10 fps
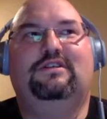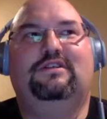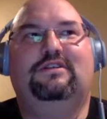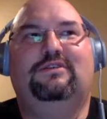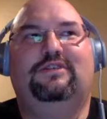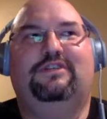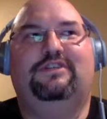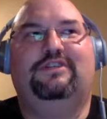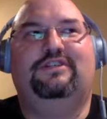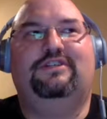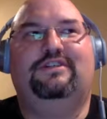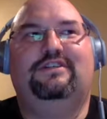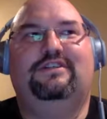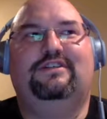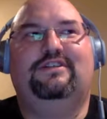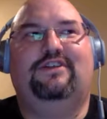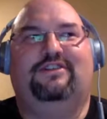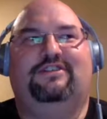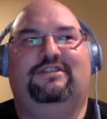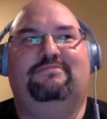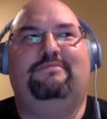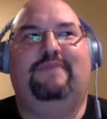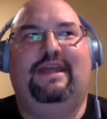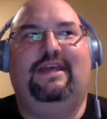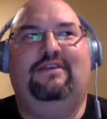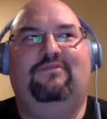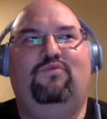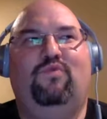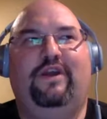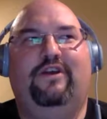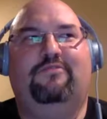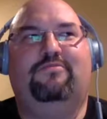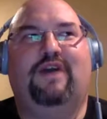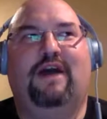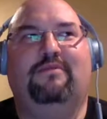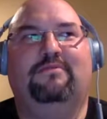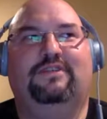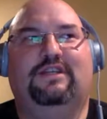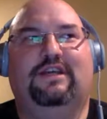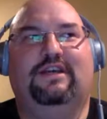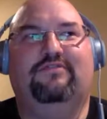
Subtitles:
which causes many weird problems in life.